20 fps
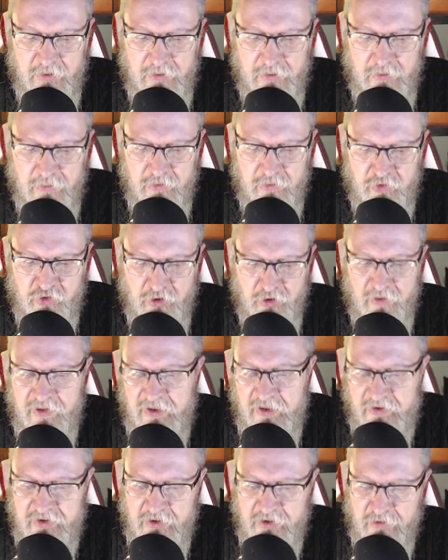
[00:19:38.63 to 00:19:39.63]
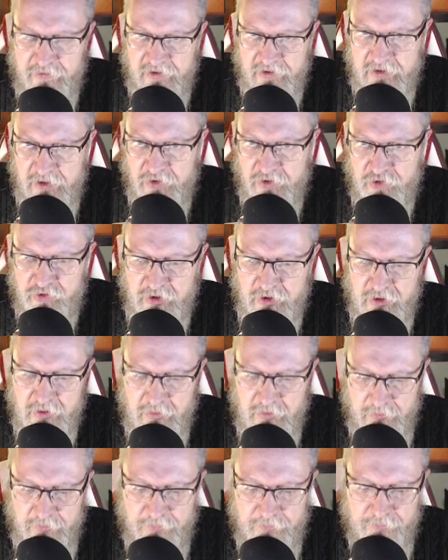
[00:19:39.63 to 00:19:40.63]
truth itself is untrue.
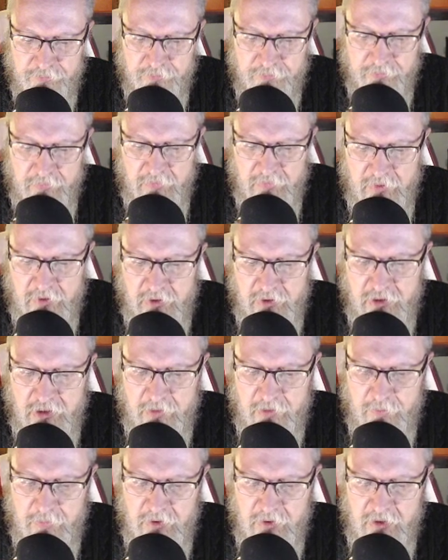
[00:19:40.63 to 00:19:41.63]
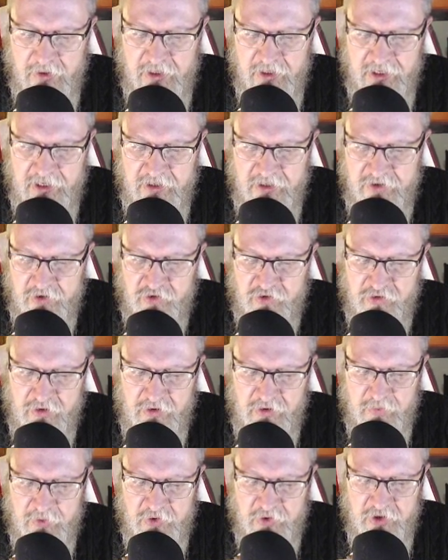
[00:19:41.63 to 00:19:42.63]
that it is a
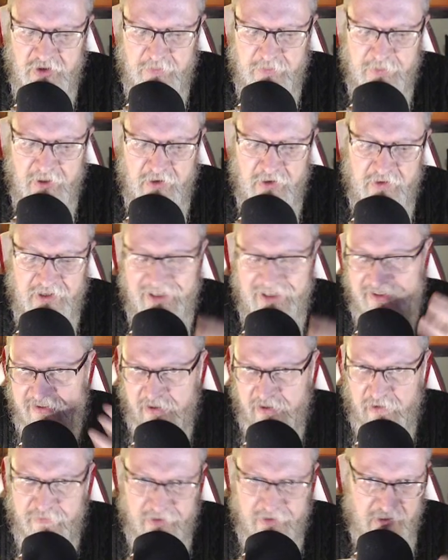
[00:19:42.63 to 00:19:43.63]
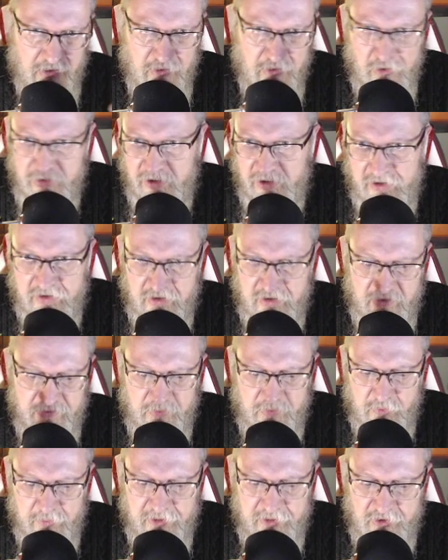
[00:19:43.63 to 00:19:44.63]
truth which is both itself and not itself,
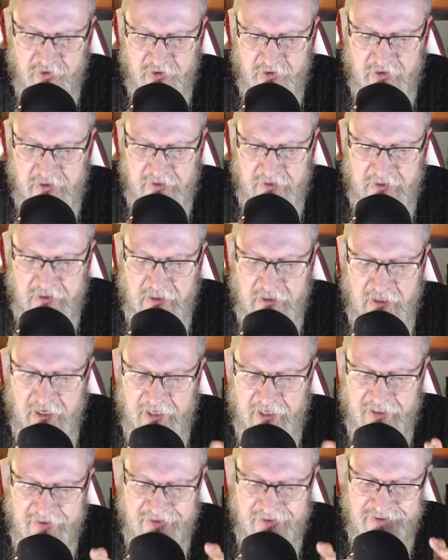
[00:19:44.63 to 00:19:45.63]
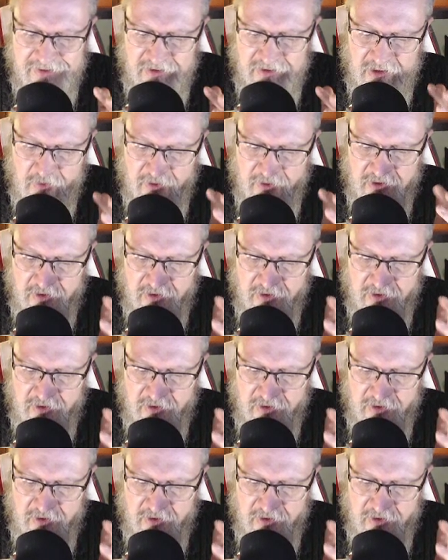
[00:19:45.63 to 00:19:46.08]
as we mentioned earlier. And in this situation, the